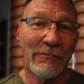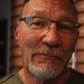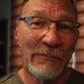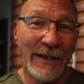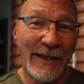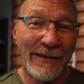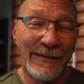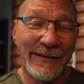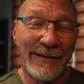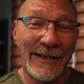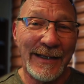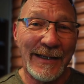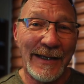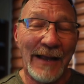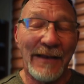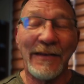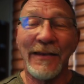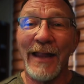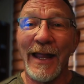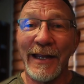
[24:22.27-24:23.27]
hit the
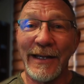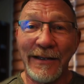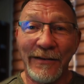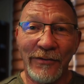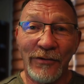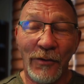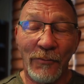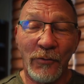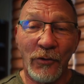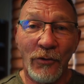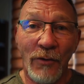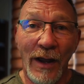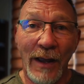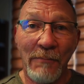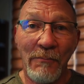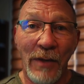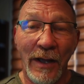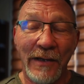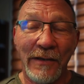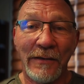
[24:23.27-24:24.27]
like and
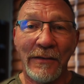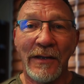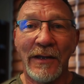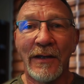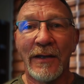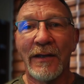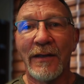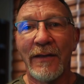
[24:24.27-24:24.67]
subscribe button.